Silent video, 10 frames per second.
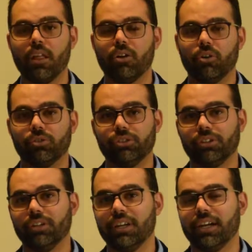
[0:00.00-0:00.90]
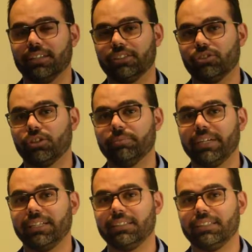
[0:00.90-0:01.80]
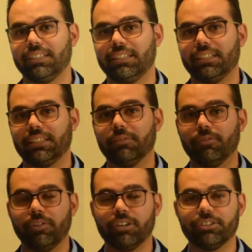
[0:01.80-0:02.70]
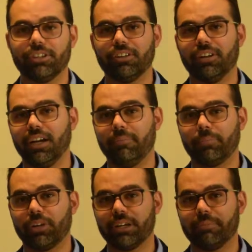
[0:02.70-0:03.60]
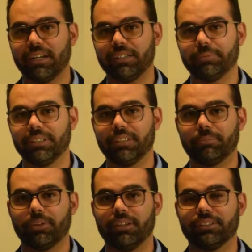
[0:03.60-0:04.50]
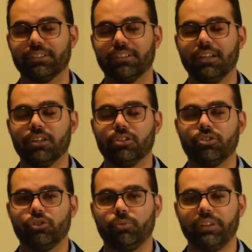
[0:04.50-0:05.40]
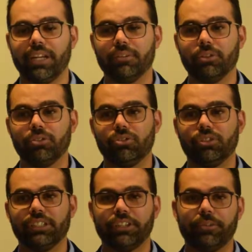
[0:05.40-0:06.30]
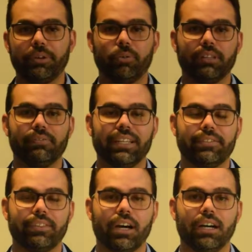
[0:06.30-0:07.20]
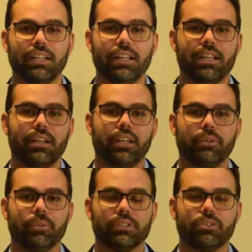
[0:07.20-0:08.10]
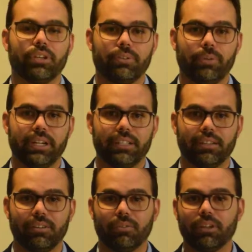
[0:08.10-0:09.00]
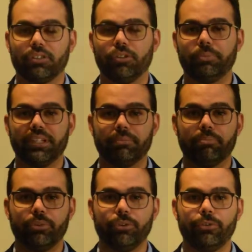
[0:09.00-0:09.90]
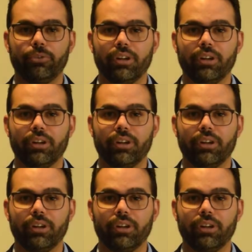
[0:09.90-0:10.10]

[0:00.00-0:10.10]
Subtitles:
Also, I surveyed the functional and project management in the process to be able to determine what they thought it was going right, what could be improved,